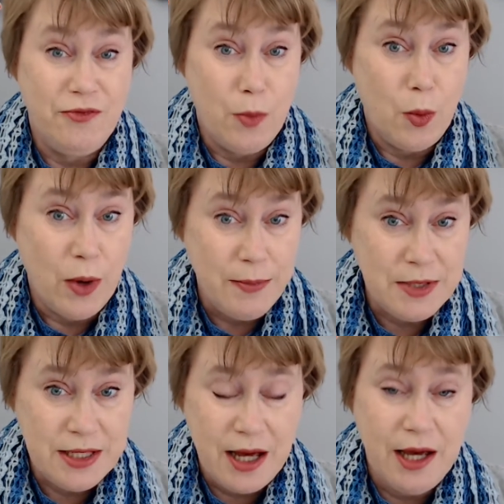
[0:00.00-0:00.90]

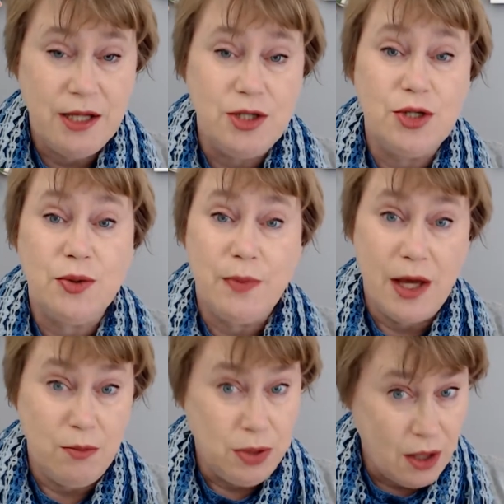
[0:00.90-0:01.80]
website, to my
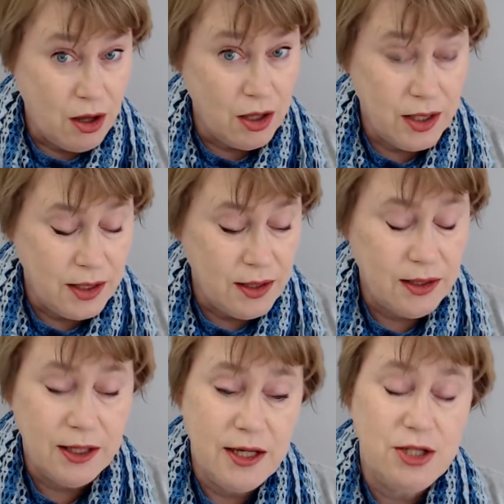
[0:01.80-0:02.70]
blog in
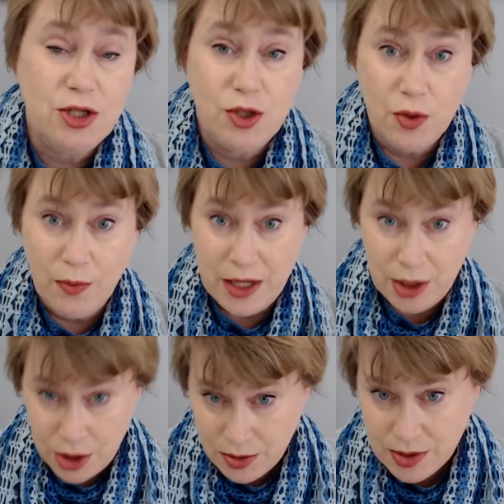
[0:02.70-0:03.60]
English, to my
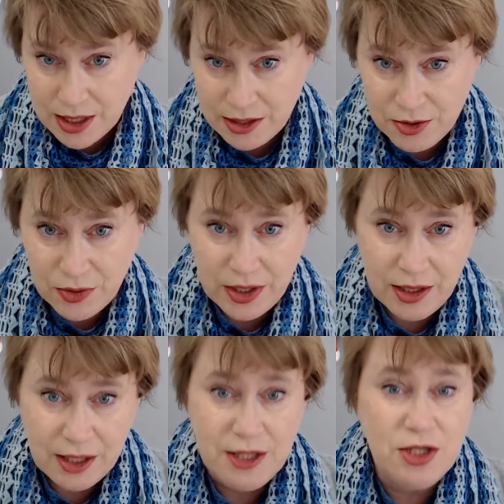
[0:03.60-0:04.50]
newsletter in
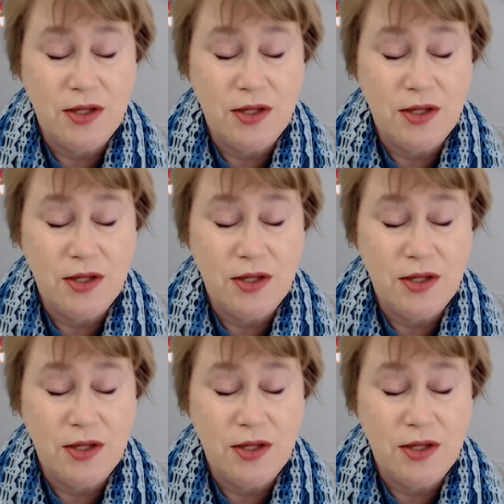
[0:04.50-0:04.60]
English.